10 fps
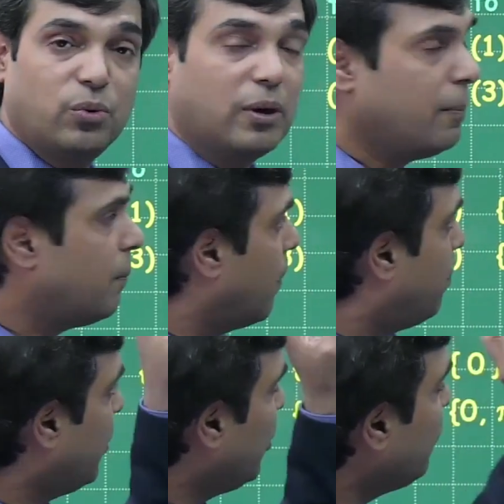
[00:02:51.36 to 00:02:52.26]
to a
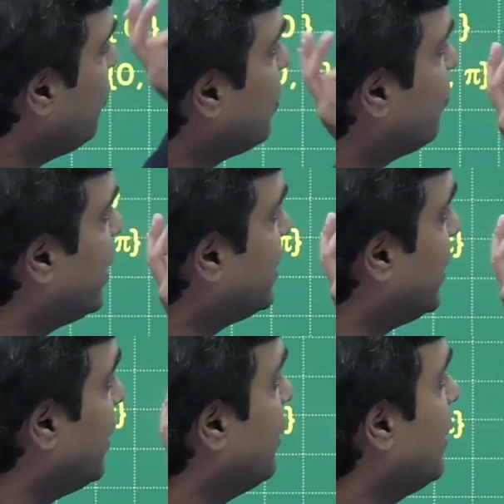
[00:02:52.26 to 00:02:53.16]
beautiful
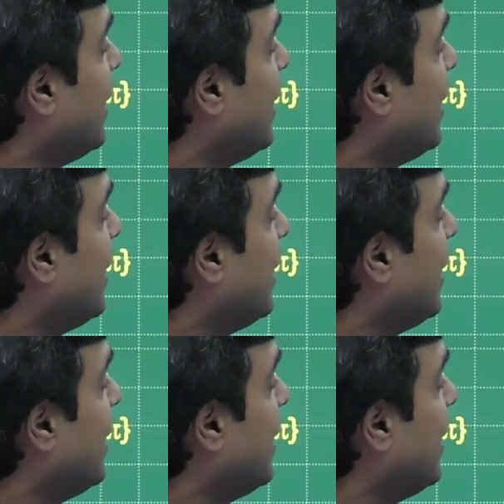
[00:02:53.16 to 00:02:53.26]
question